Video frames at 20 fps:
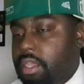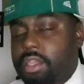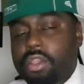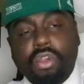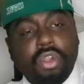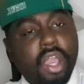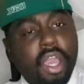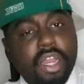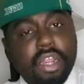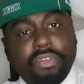
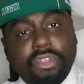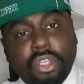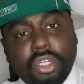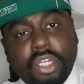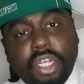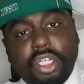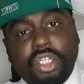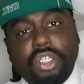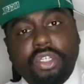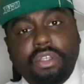got any other
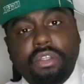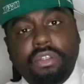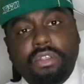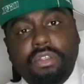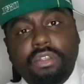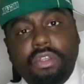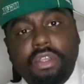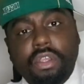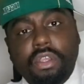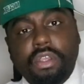suggestions?
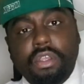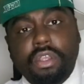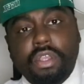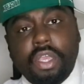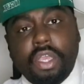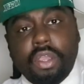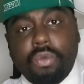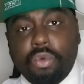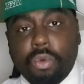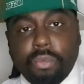
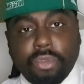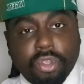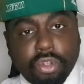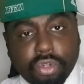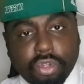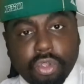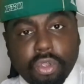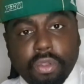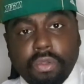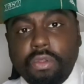Want me to
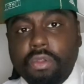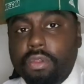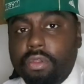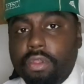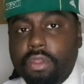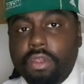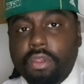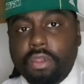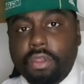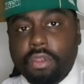do?
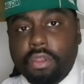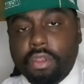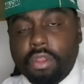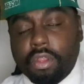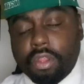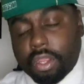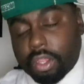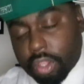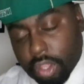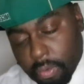
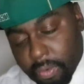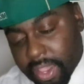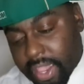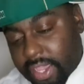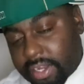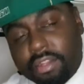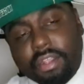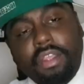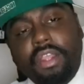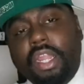Go
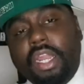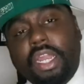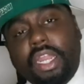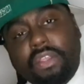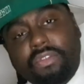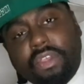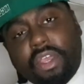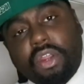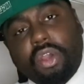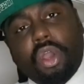ahead. Leave
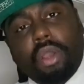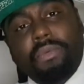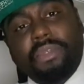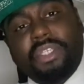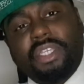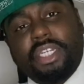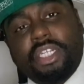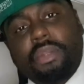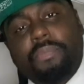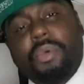that in the comment
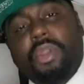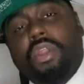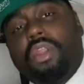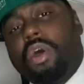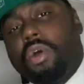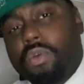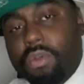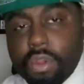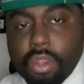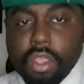section
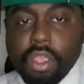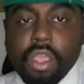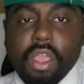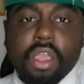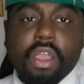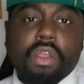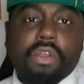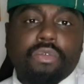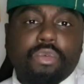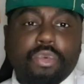below.
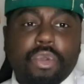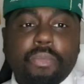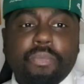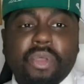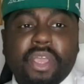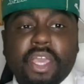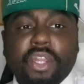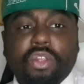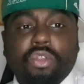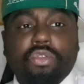Remember,
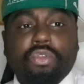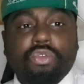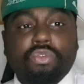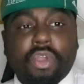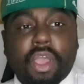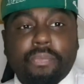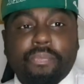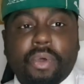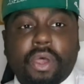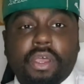hit the
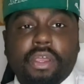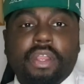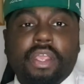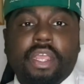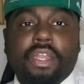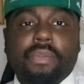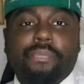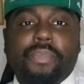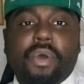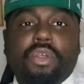subscribe button. Hit
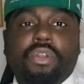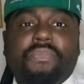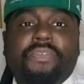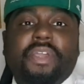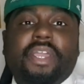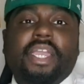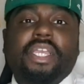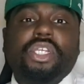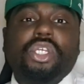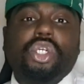the bell
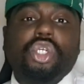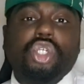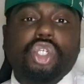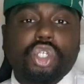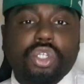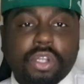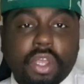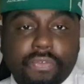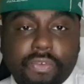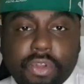notification, because you
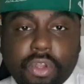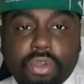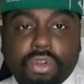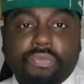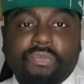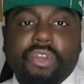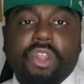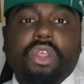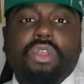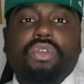never know the
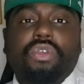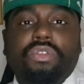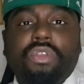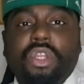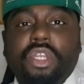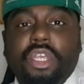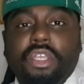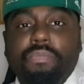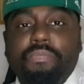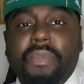video you
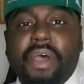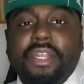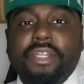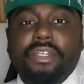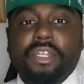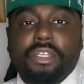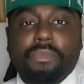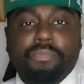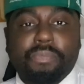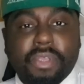suggest might
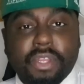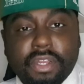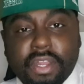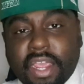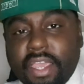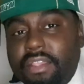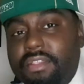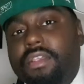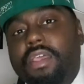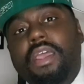just be
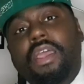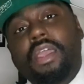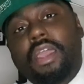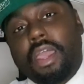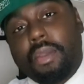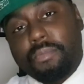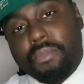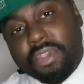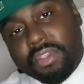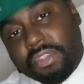next.
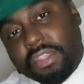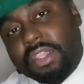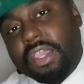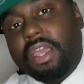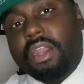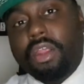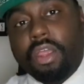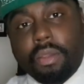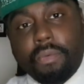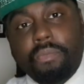And Missy
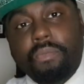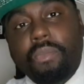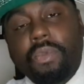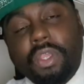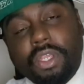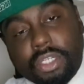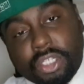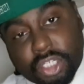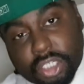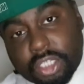Elliott,
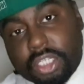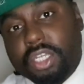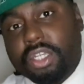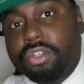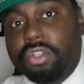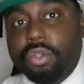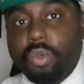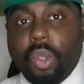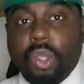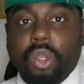she is the
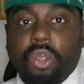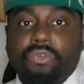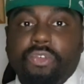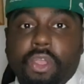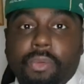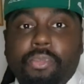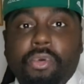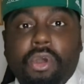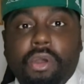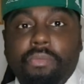queen of
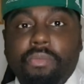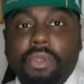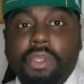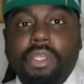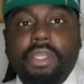hip hop.